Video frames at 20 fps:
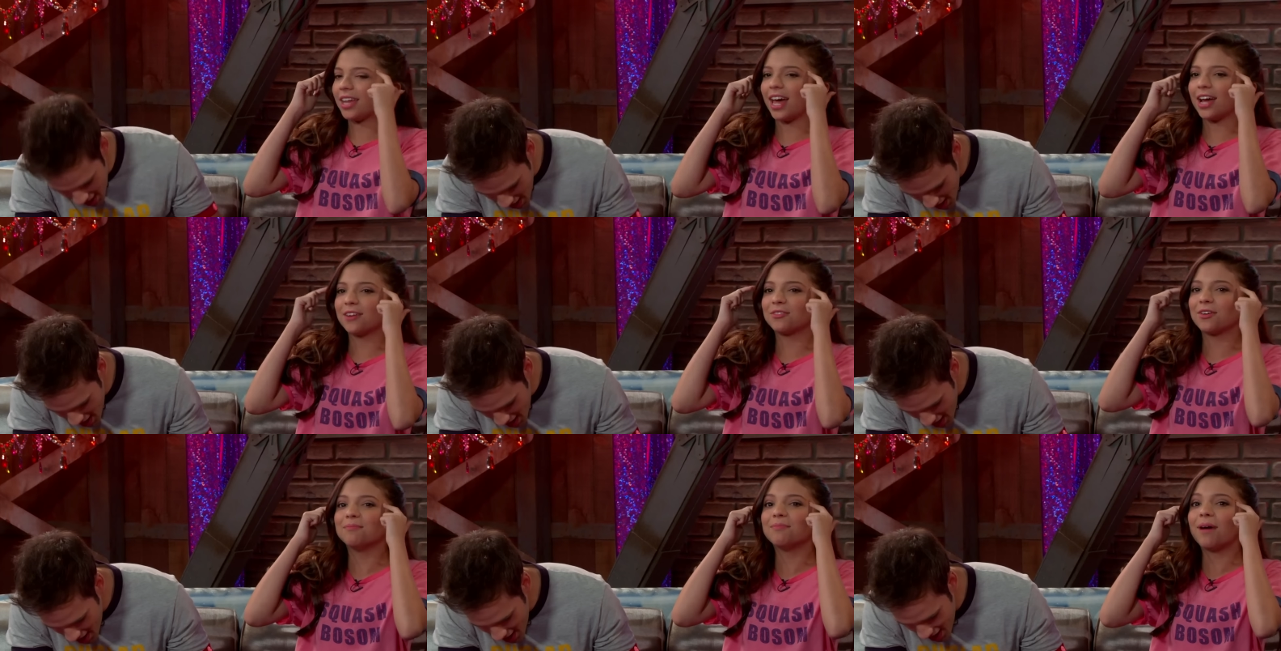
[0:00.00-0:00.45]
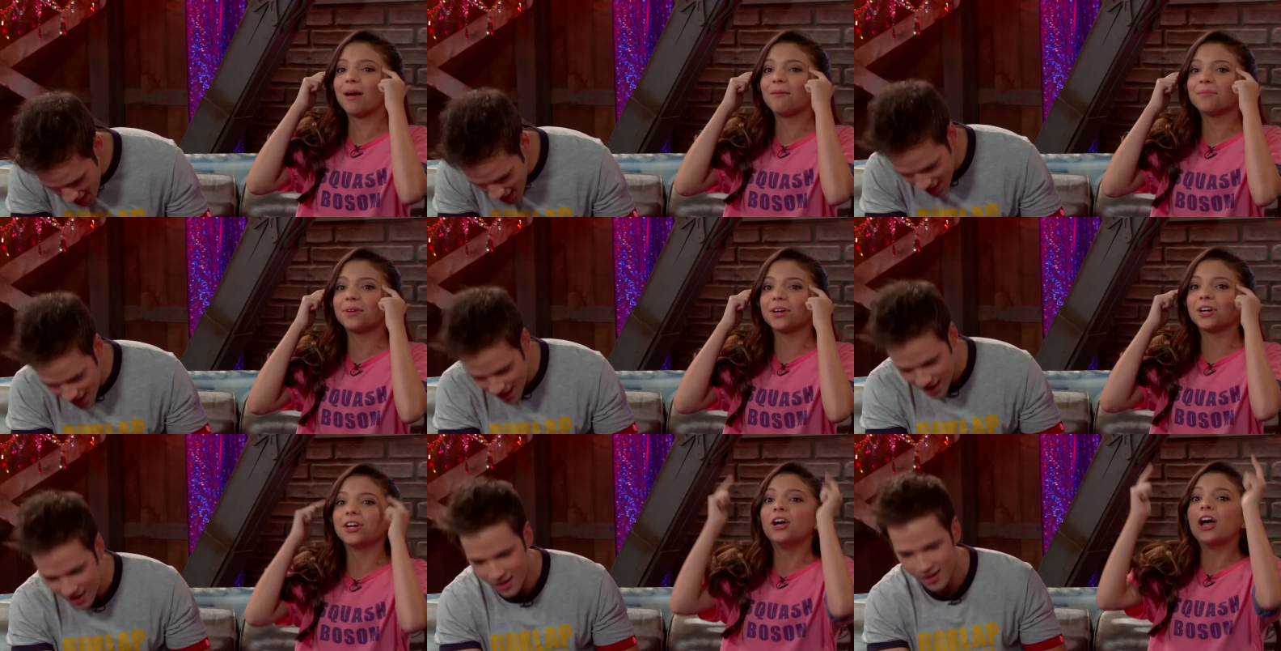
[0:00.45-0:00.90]
Speaker 1: and I
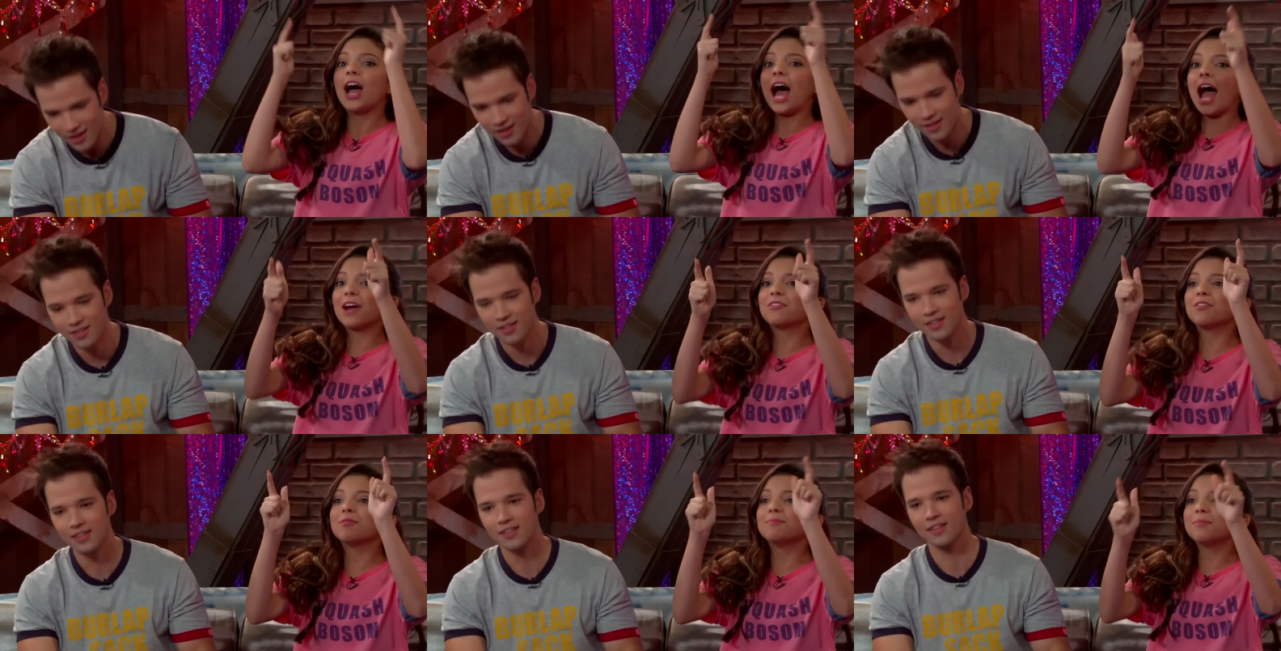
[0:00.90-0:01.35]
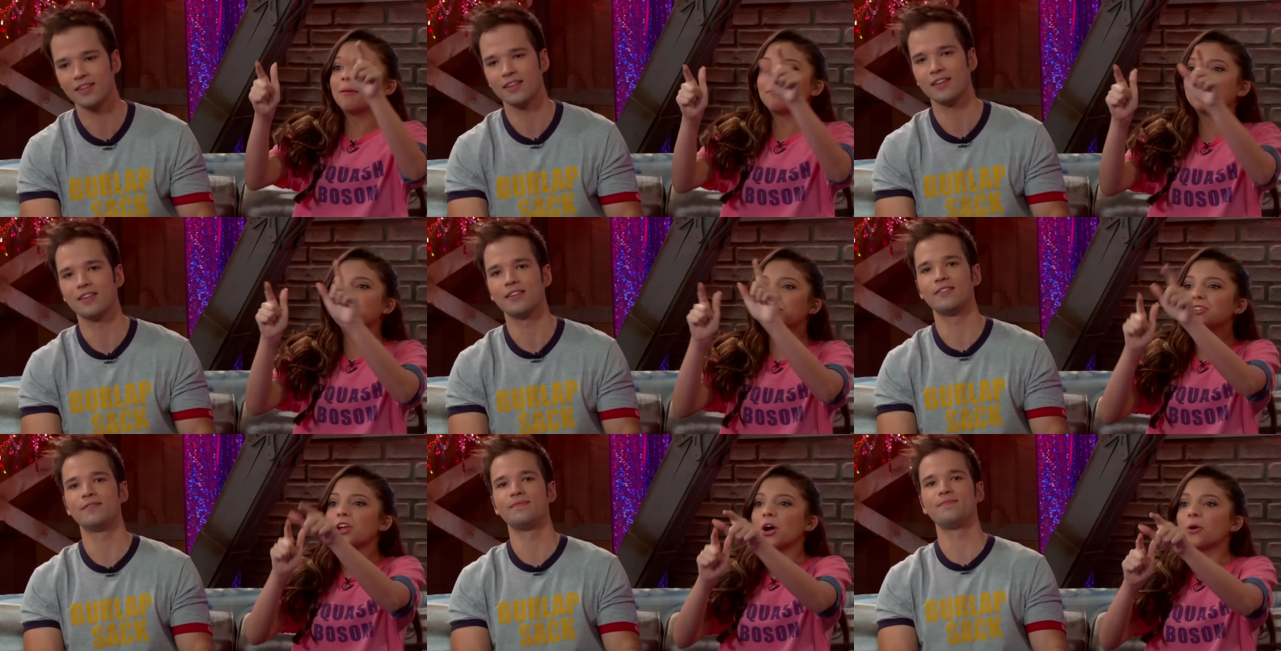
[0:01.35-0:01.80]
remember, I
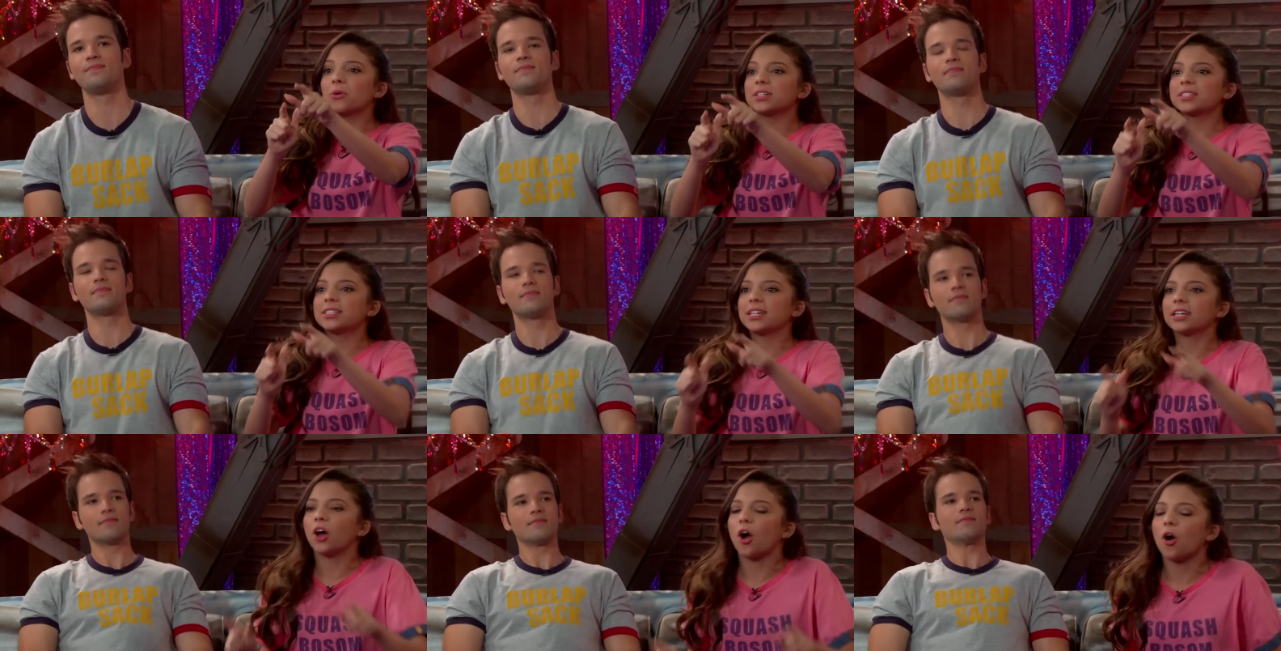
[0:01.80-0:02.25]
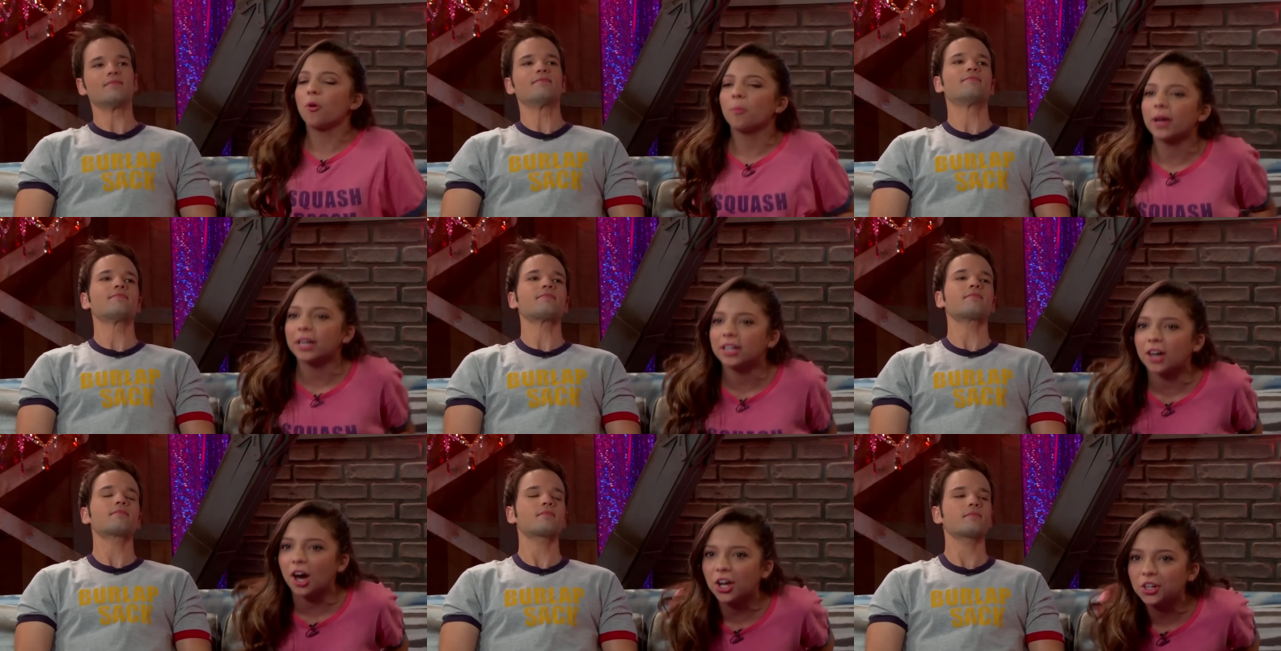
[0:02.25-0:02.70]
remember noticing, oh
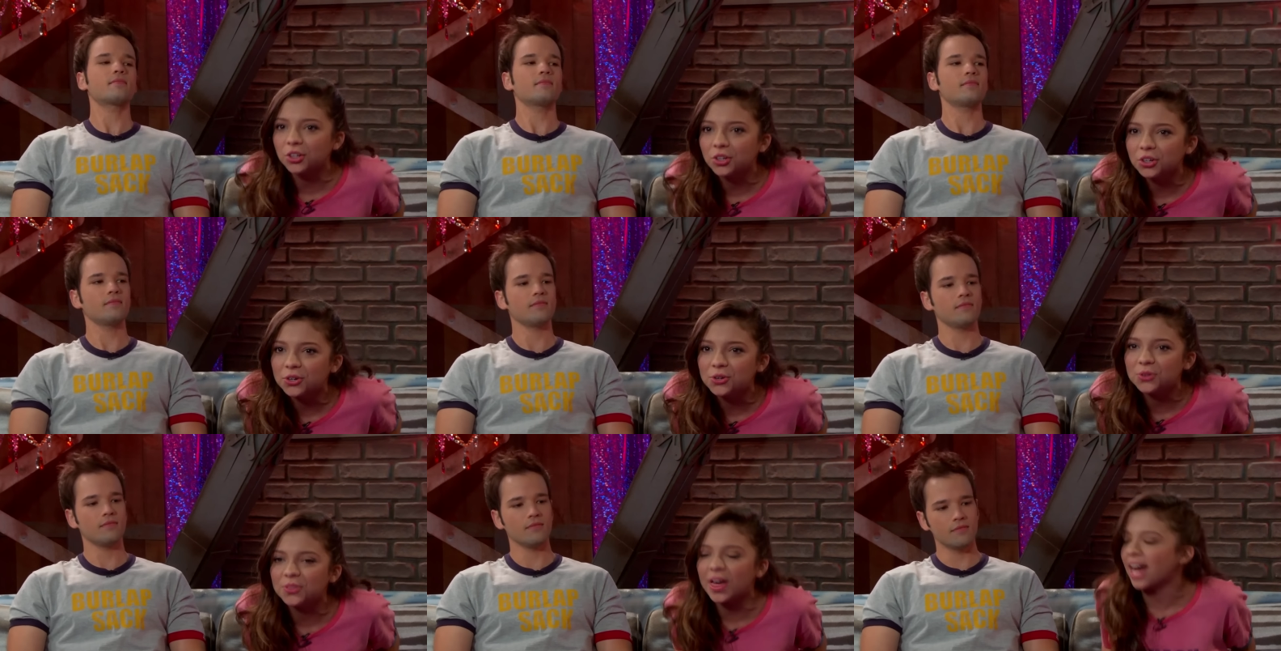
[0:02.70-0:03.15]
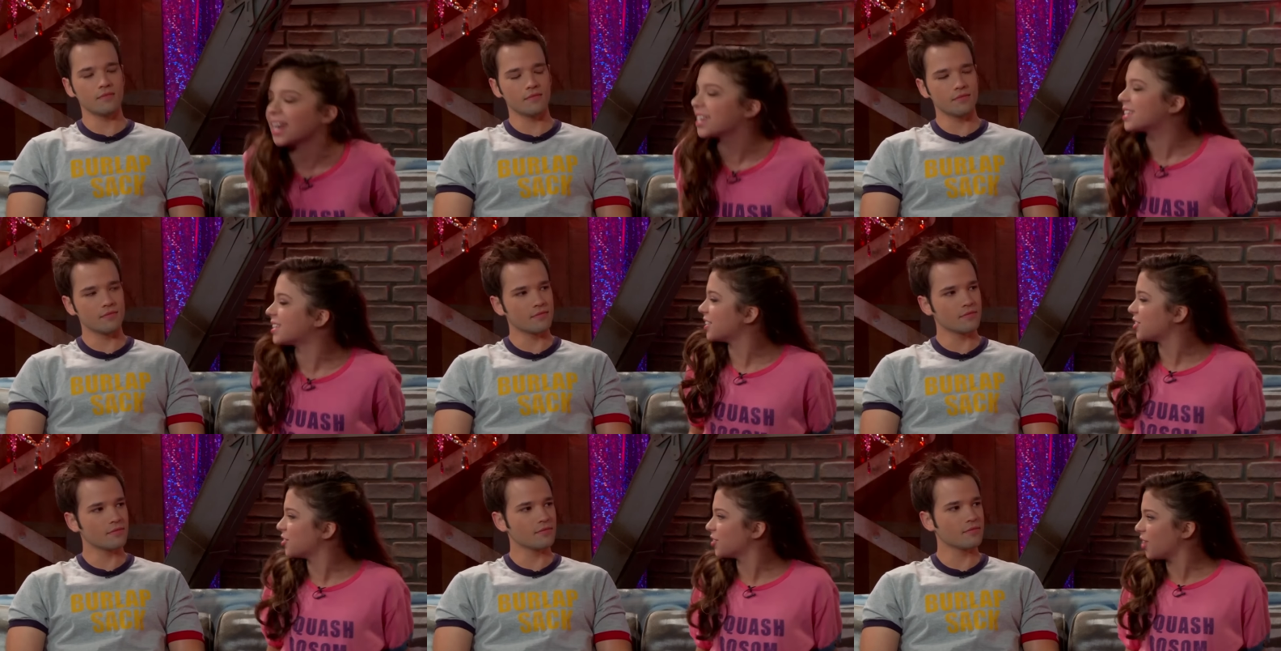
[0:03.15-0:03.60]
my God, look who that
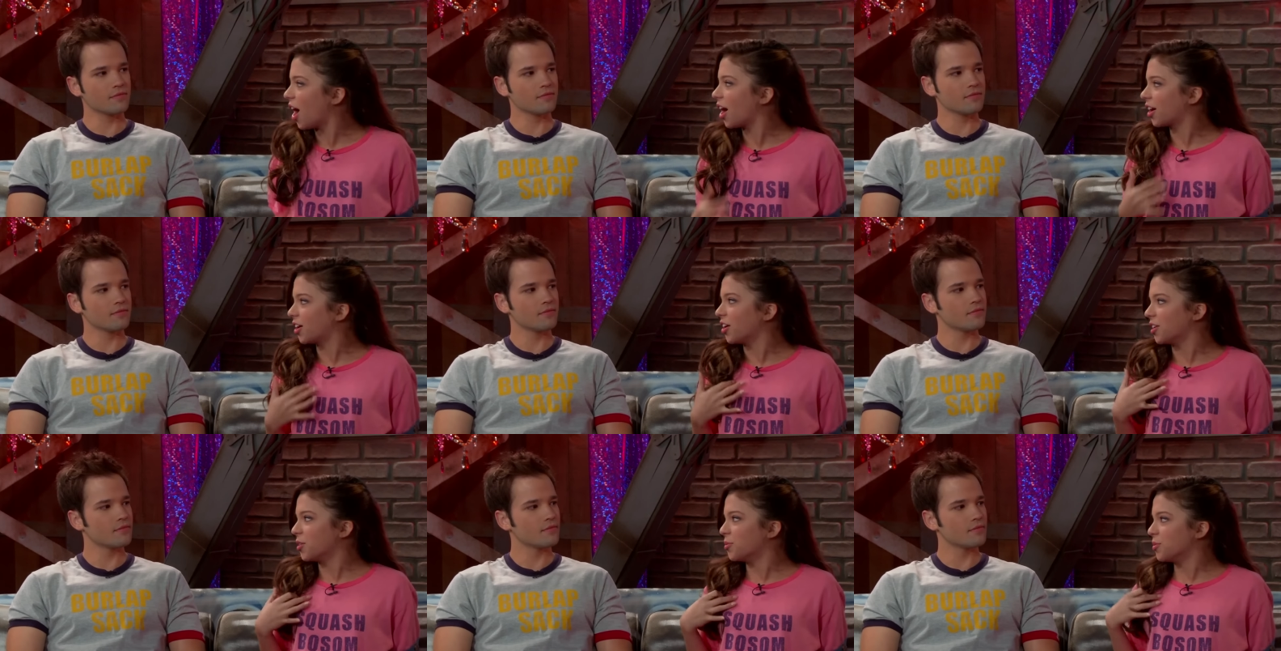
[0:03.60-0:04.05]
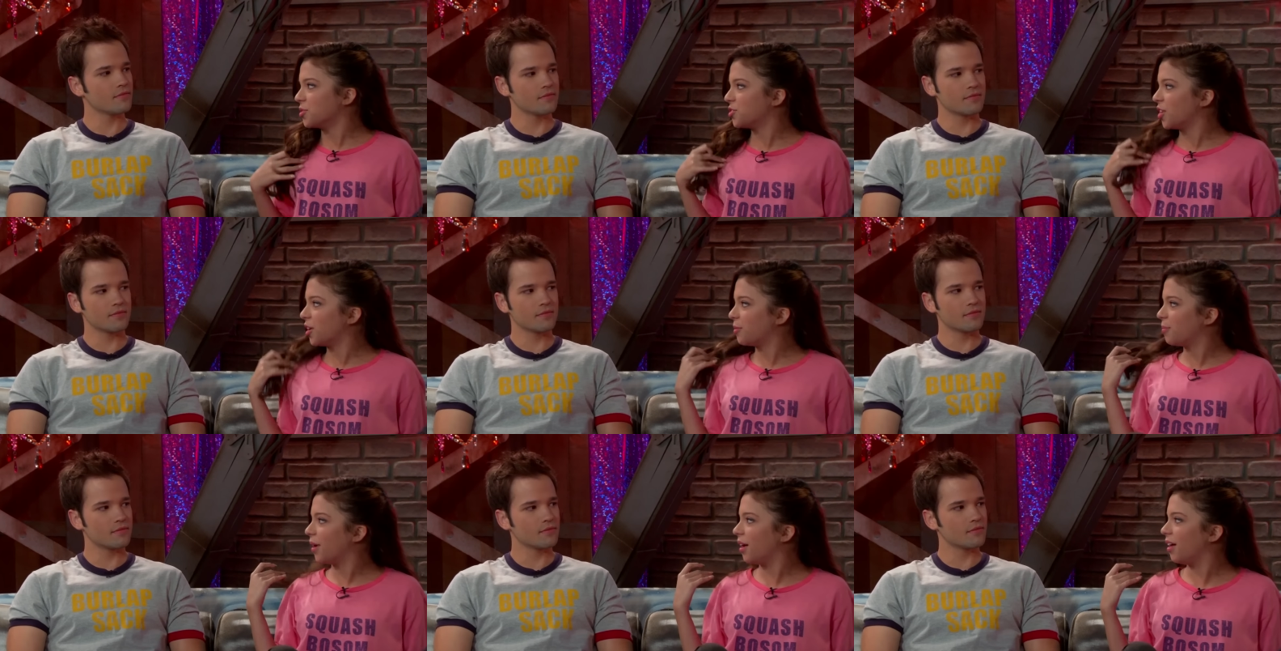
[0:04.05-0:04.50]
is in her locker, and it was
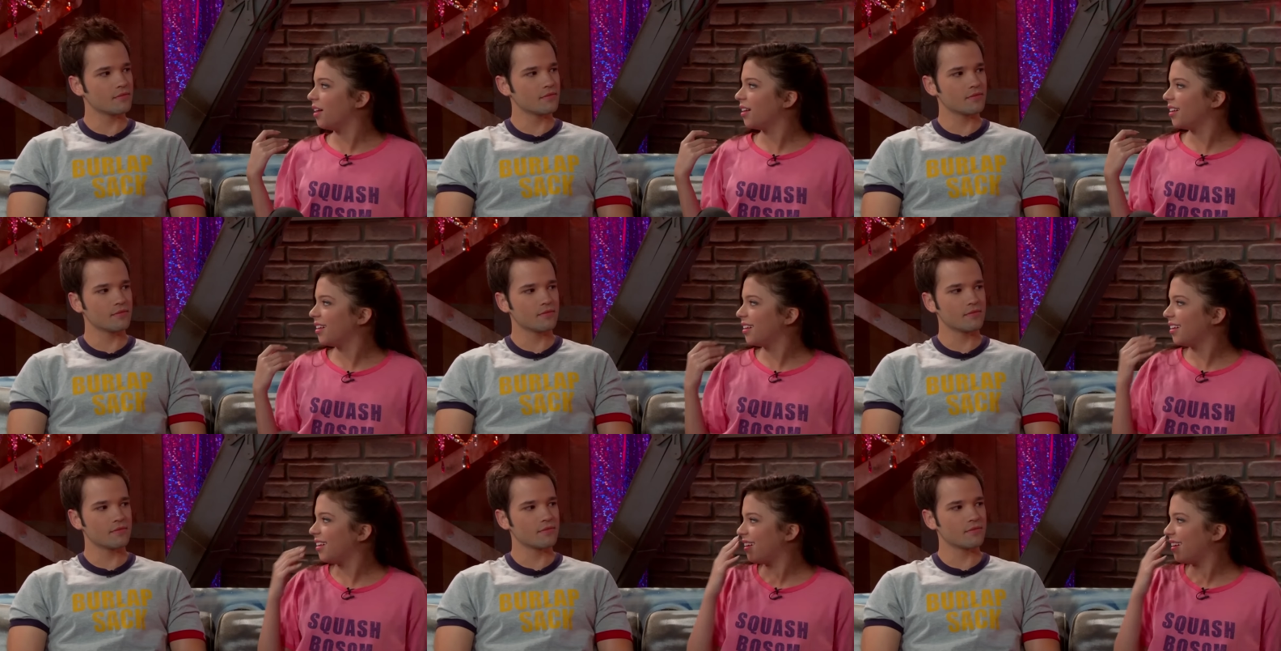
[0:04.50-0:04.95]
Drake Bell.